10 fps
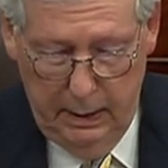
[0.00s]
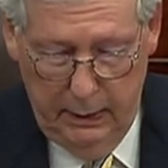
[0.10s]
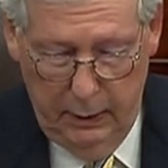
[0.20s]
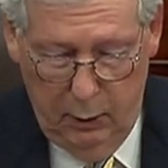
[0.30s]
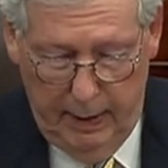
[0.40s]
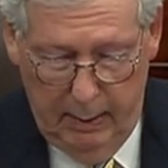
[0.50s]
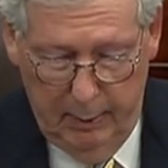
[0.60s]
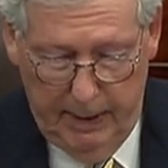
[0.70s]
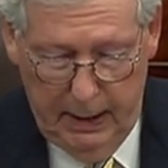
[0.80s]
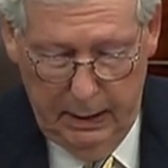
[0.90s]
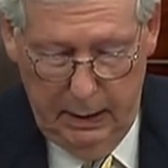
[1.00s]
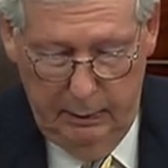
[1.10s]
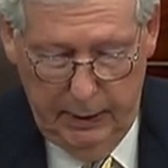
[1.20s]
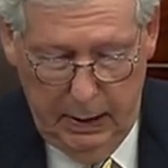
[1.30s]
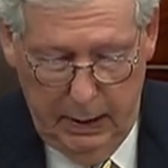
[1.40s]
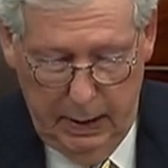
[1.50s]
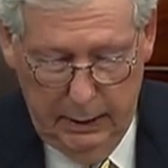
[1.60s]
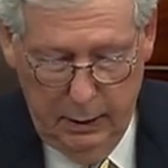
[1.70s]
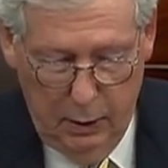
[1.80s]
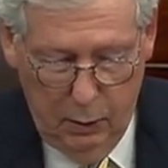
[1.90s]
The Obama-Biden EPA
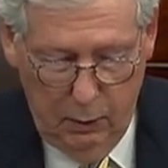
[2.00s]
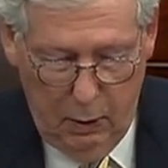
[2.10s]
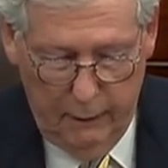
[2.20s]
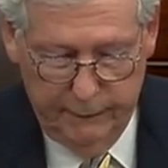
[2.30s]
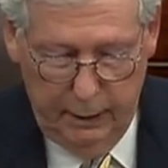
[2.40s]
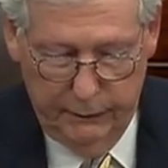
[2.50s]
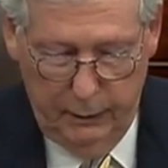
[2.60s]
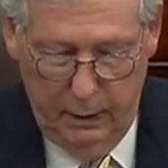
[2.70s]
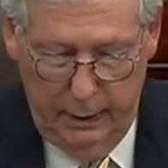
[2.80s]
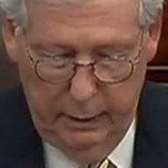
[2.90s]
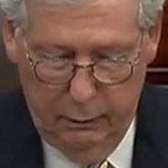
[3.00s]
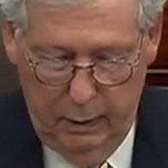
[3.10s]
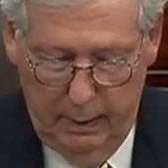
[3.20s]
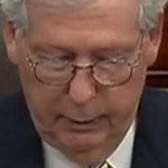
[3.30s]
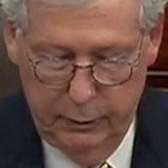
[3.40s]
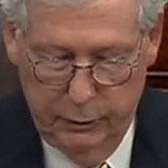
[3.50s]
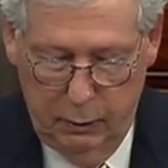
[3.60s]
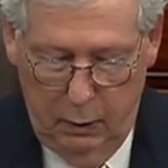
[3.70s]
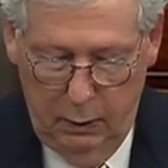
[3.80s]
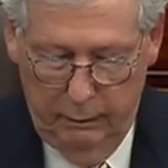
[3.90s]
had no lawful authority to grab
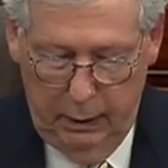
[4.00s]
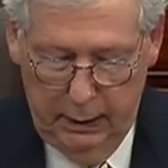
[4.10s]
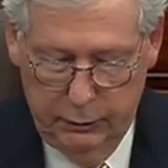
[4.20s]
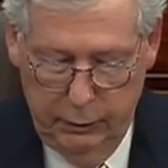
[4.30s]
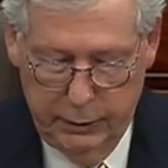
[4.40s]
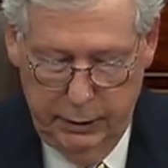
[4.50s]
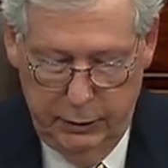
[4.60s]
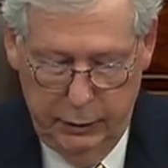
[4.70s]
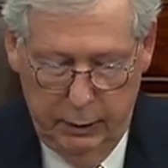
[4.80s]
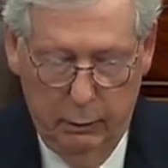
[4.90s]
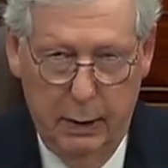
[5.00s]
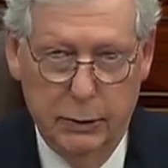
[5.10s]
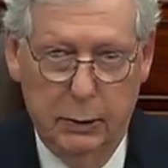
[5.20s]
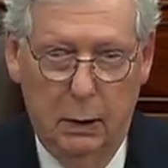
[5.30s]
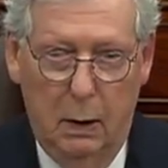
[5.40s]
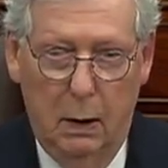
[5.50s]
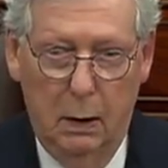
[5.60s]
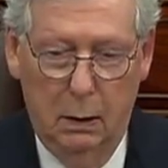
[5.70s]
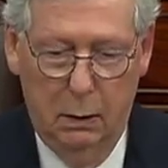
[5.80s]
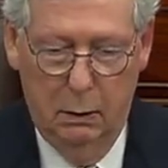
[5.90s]
control of electricity generation
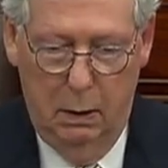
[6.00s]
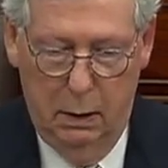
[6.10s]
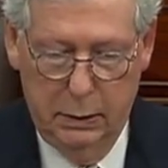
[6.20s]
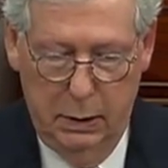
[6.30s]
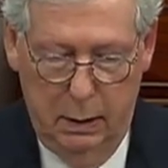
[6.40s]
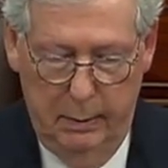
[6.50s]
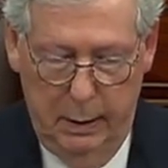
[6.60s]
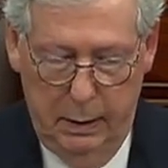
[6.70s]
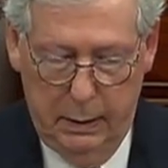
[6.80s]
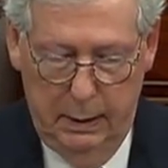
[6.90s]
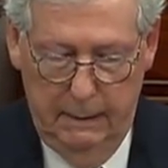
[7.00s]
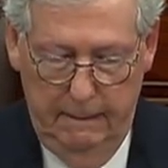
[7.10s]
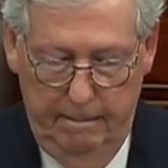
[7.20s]
all across America.